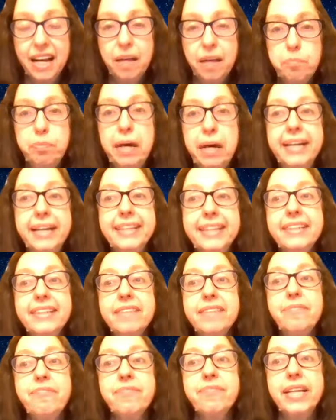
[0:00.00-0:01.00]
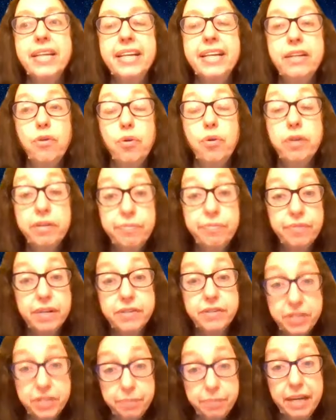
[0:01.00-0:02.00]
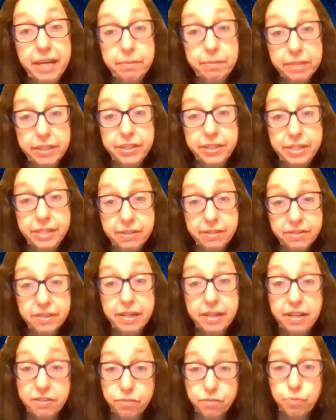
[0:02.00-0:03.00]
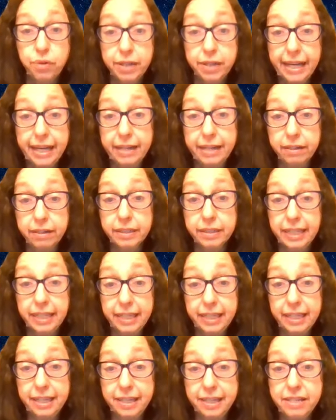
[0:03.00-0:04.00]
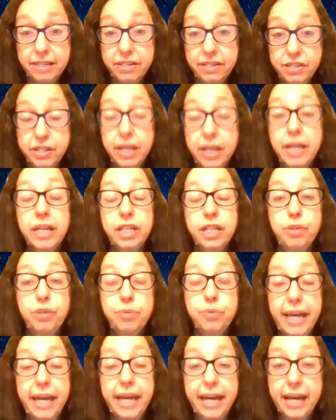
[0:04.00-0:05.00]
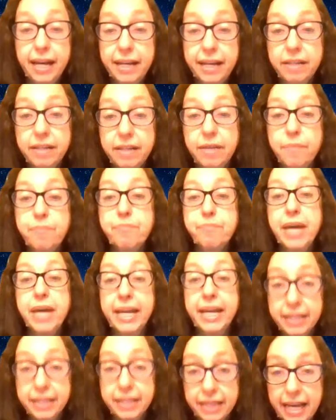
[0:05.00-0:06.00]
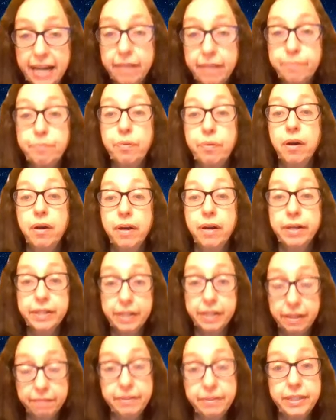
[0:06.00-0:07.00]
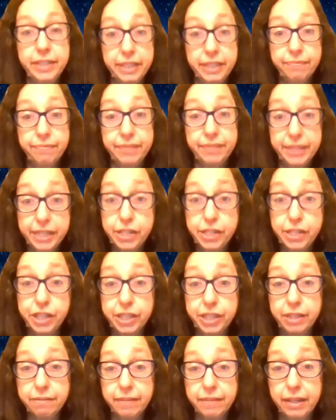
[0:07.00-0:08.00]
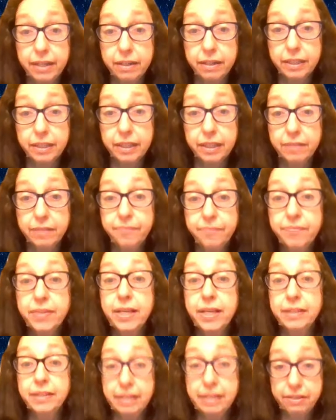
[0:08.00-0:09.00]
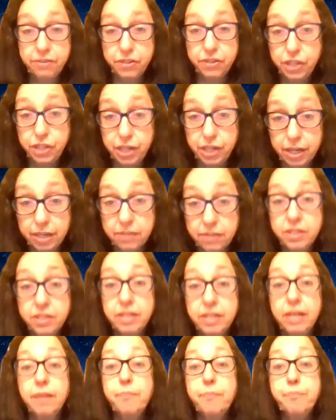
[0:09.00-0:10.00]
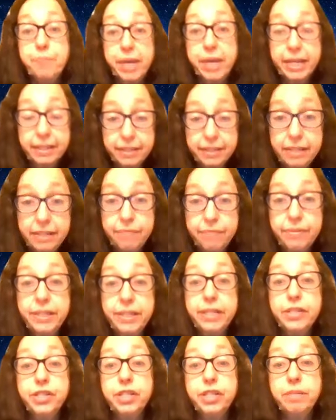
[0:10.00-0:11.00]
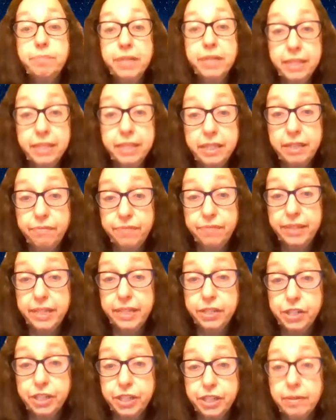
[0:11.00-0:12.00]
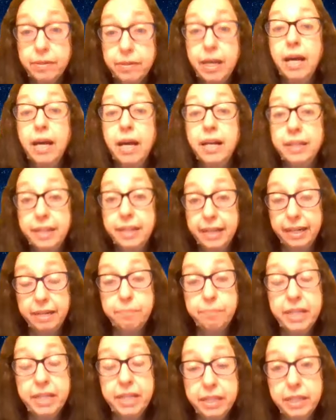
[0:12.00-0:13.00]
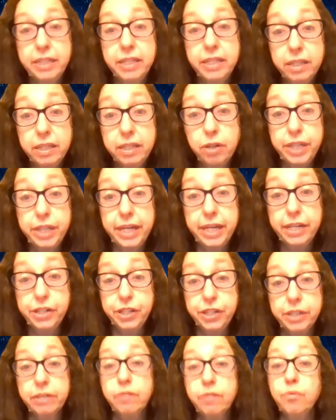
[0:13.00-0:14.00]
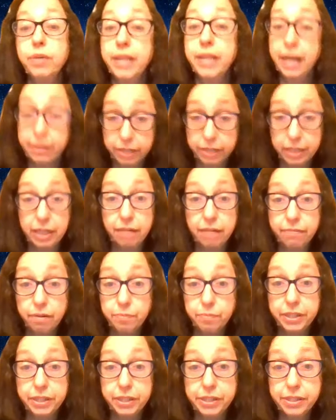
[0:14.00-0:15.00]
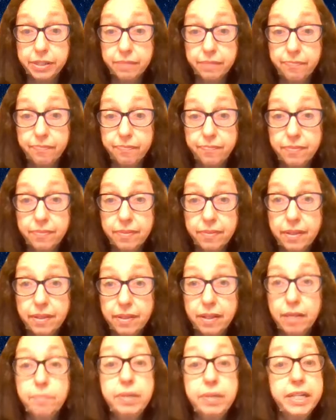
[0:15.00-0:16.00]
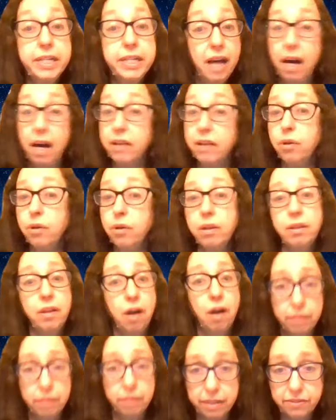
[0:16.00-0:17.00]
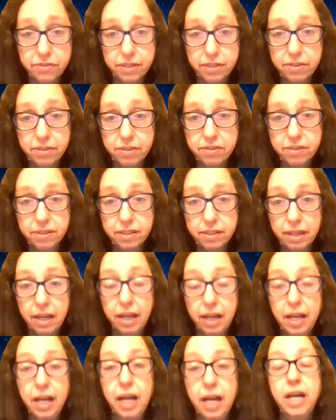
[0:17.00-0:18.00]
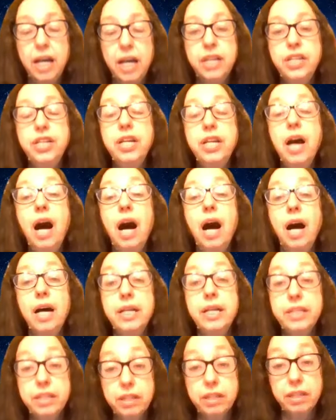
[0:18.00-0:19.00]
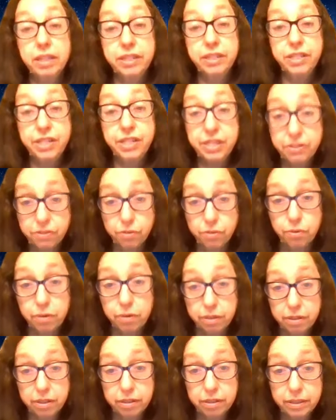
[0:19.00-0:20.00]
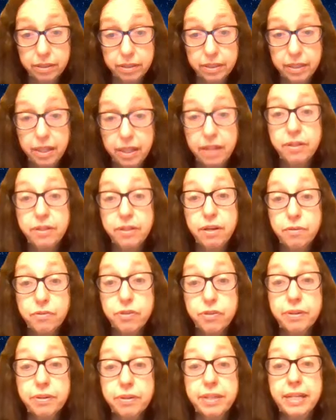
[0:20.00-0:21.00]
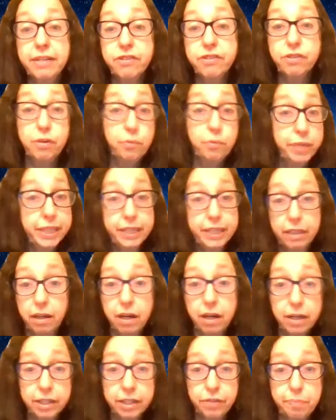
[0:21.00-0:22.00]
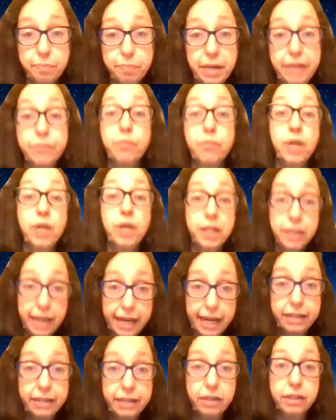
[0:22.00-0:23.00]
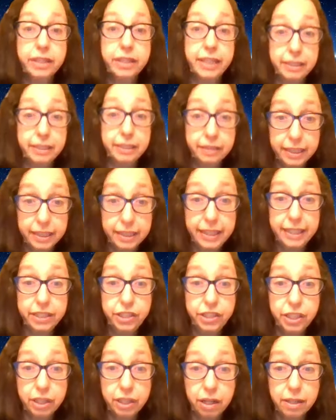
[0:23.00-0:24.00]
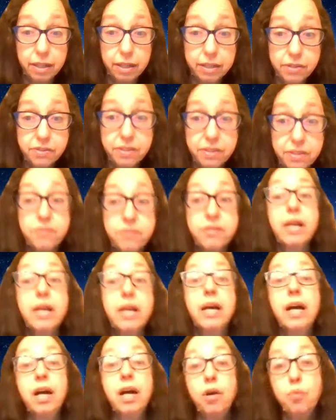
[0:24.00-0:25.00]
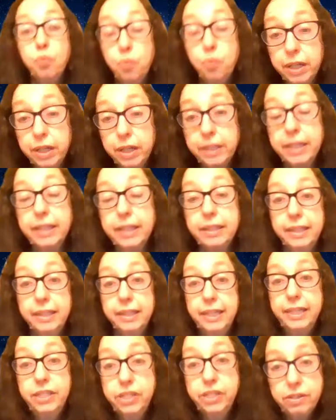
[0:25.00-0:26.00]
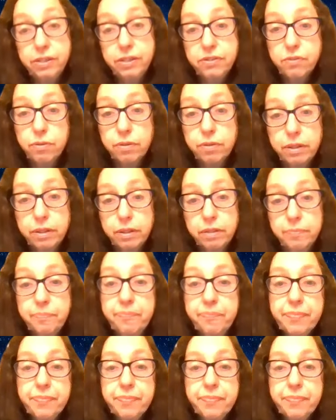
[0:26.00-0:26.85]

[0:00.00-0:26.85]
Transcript: But in order for us to be able to discuss what anarchy is, you can't make that part of the definition of anarchy. Let's just make the definition be the definition. Let it be the denotation without a government, but not lawlessness, not disorder. Those are things that we can argue about. Will anarchy lead to lawlessness? Will it lead to disorder?